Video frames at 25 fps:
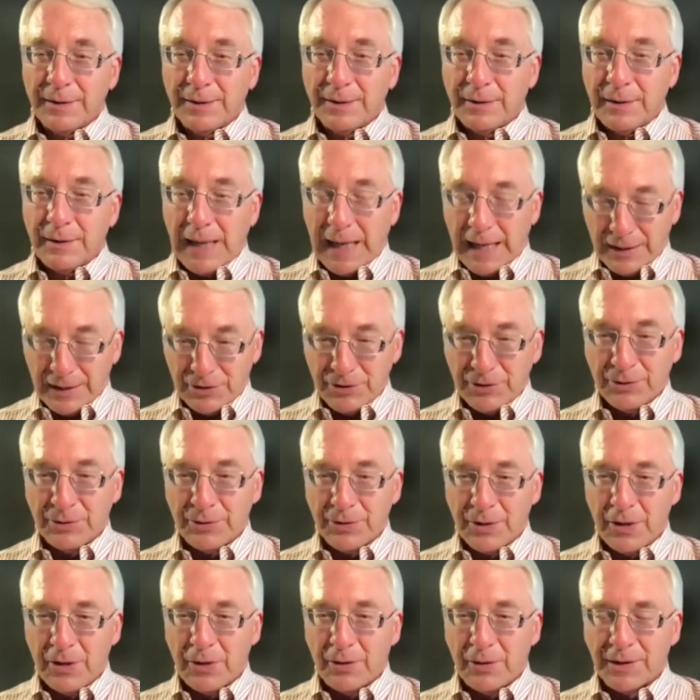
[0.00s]
as you
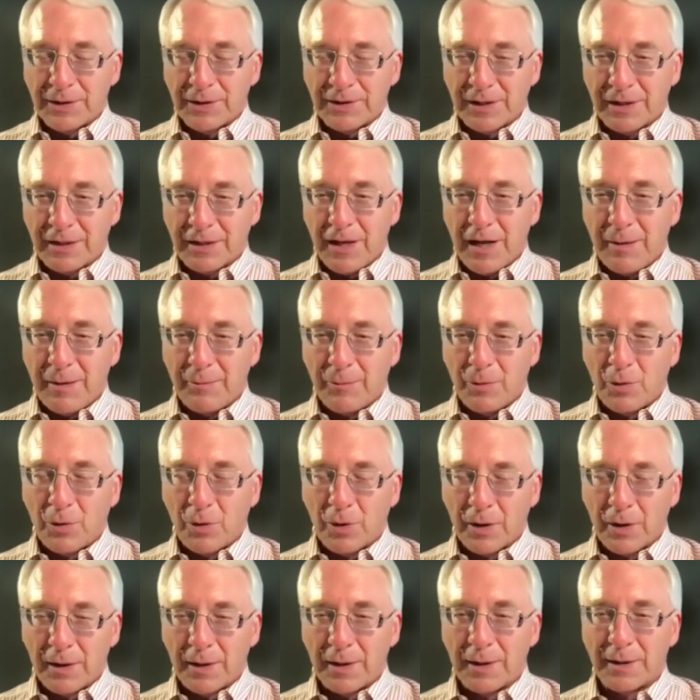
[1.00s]
know, there's a lot
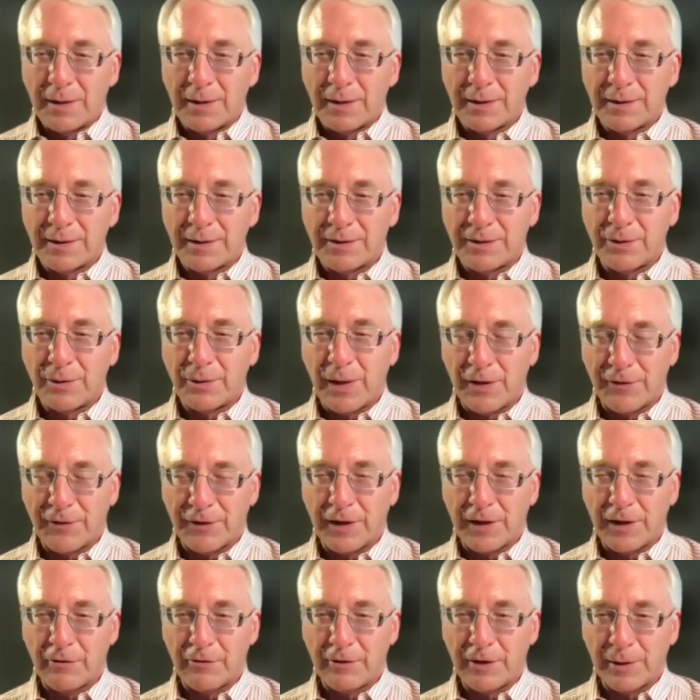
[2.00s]
more to
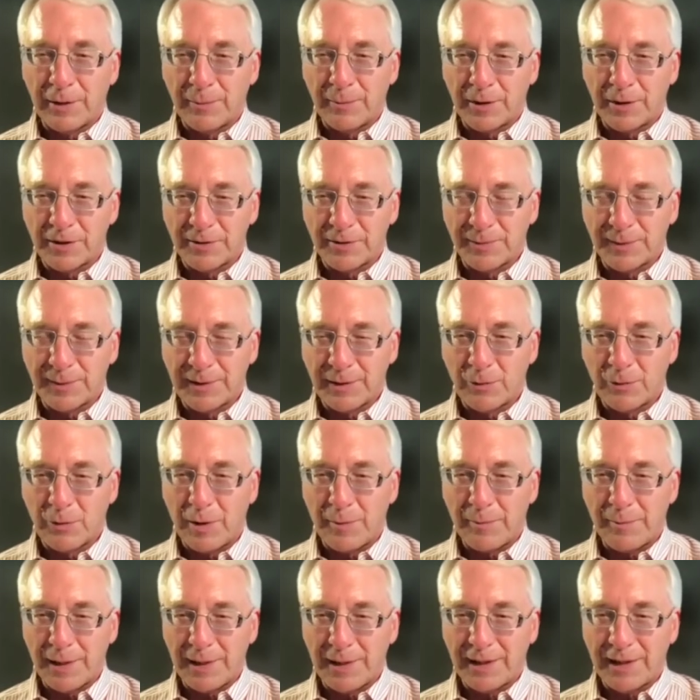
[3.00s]
healthcare reimbursement than what
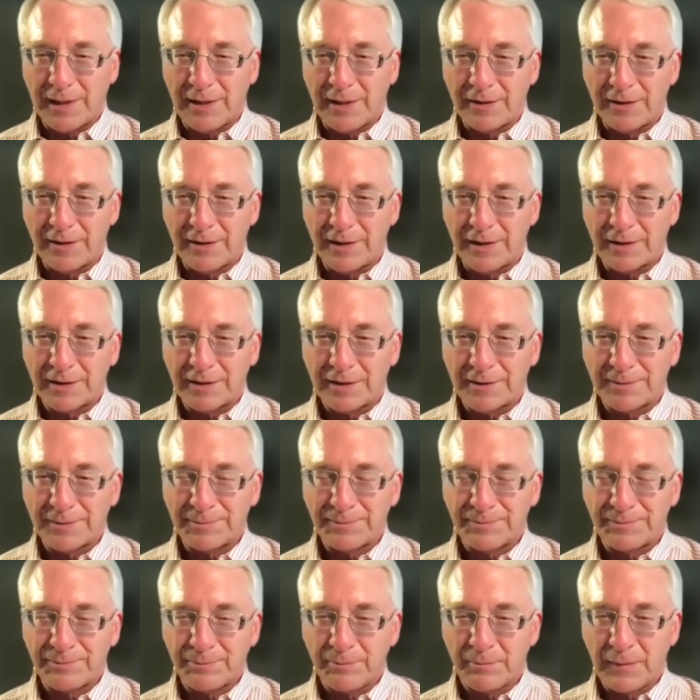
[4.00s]
Medicare does.
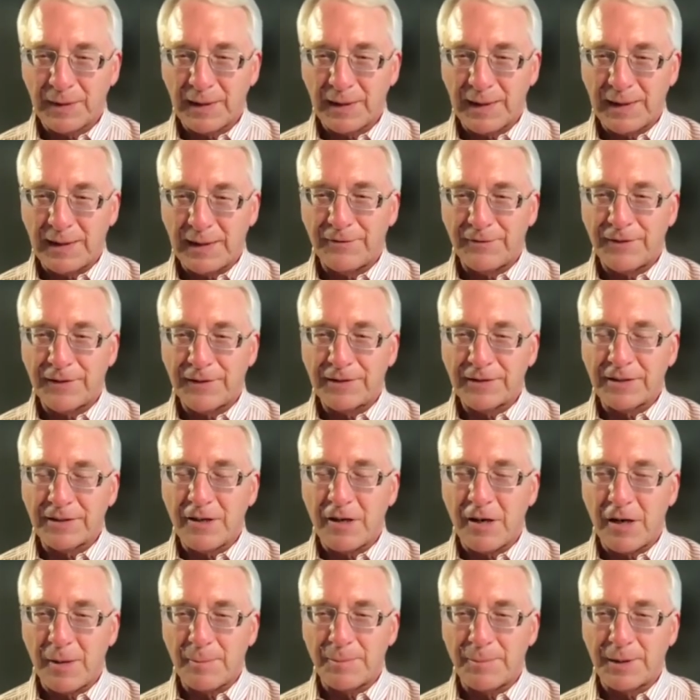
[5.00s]
And if it's
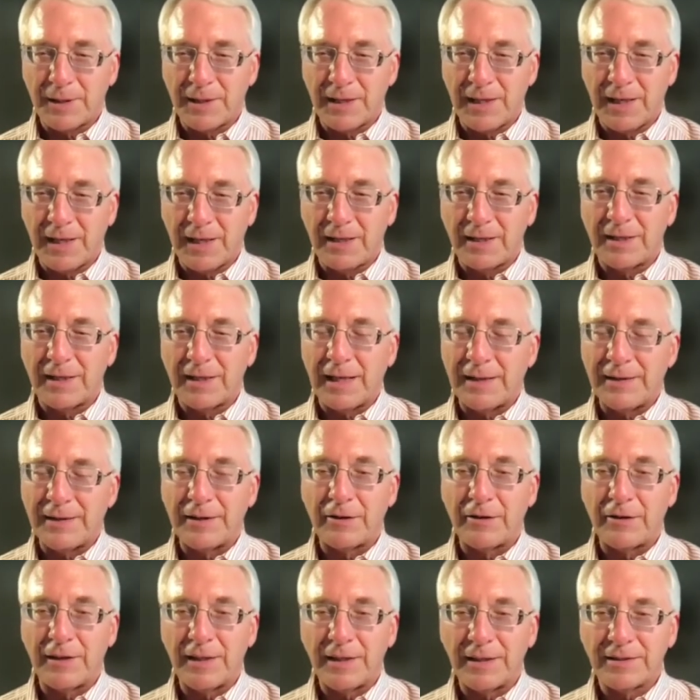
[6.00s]
complicated and
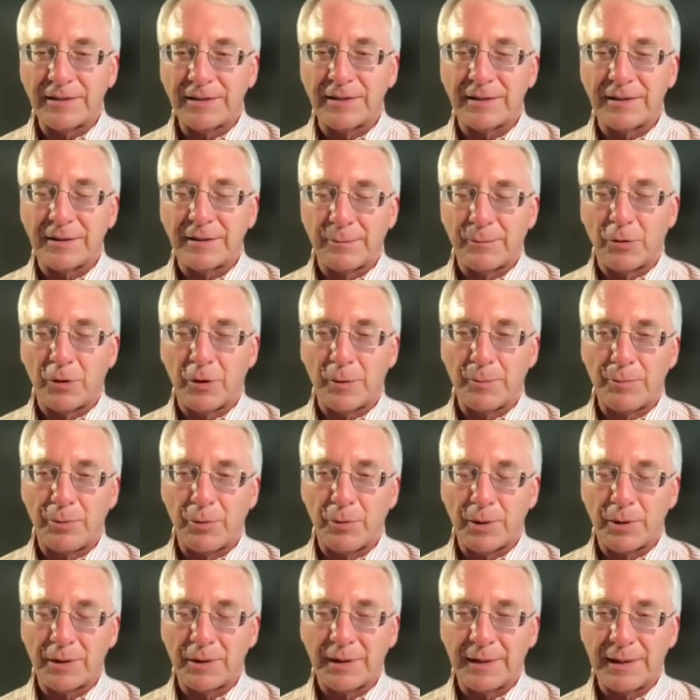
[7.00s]
there isn't, more
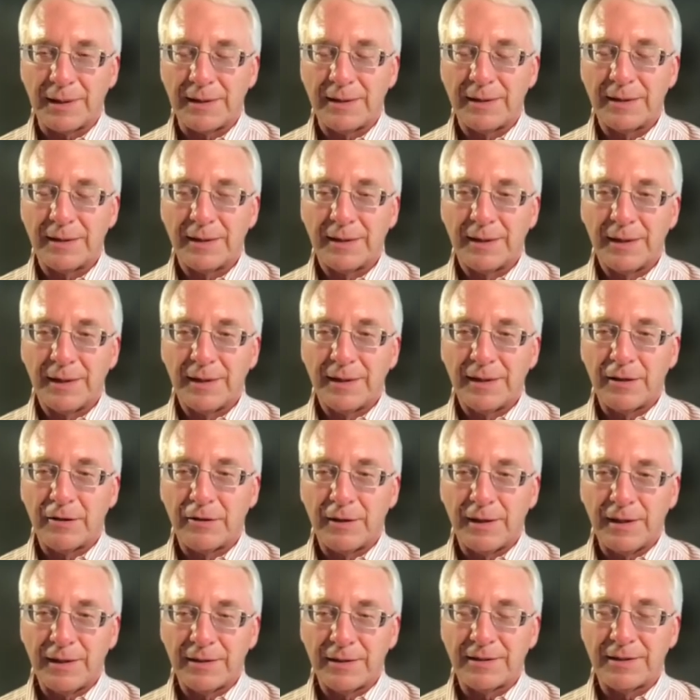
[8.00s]
importantly, there
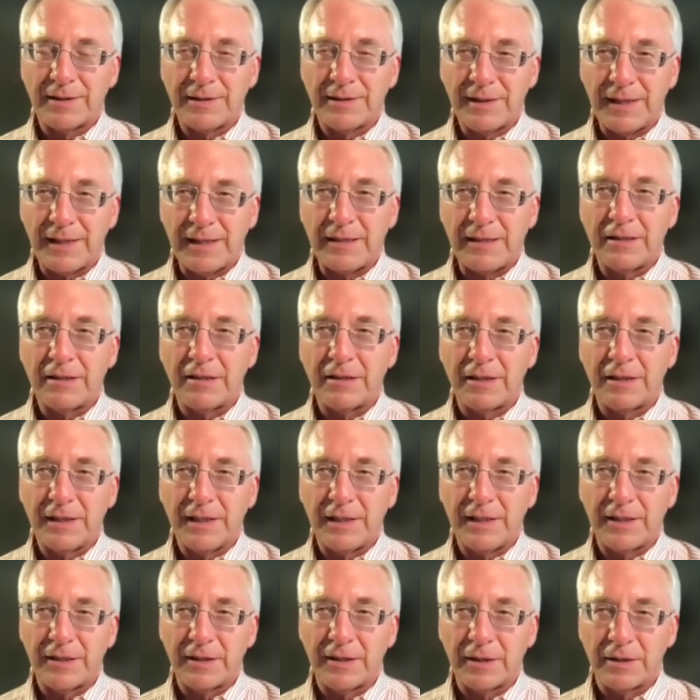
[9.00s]
isn't a
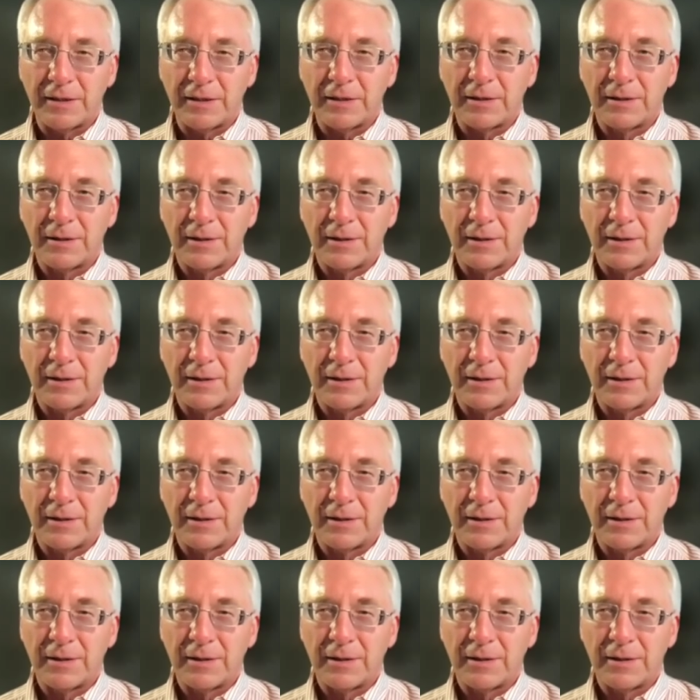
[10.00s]
clear